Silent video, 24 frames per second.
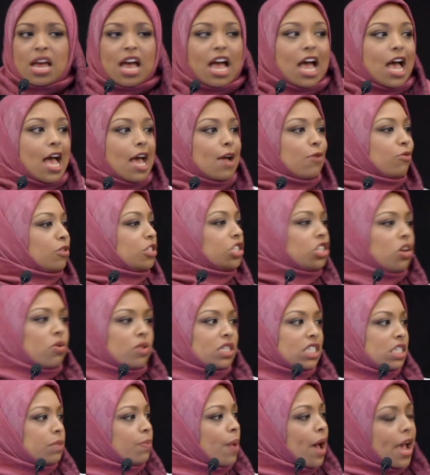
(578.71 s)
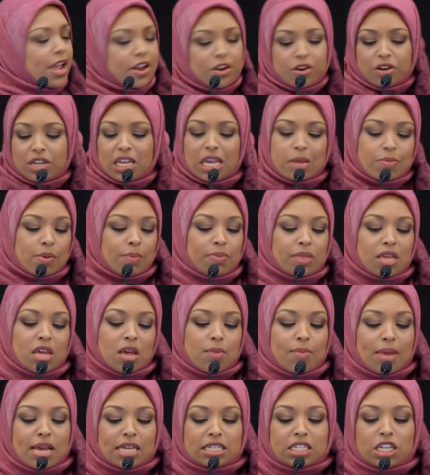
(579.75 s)
We're so inspired, keep up the
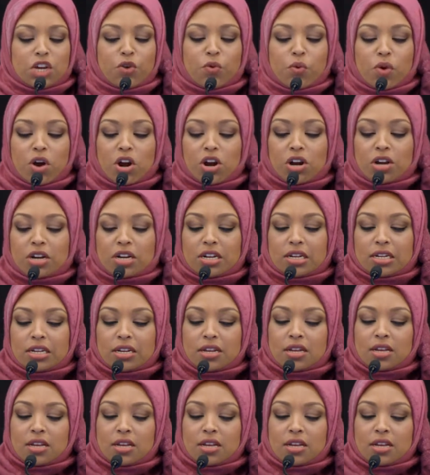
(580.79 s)
amazing work.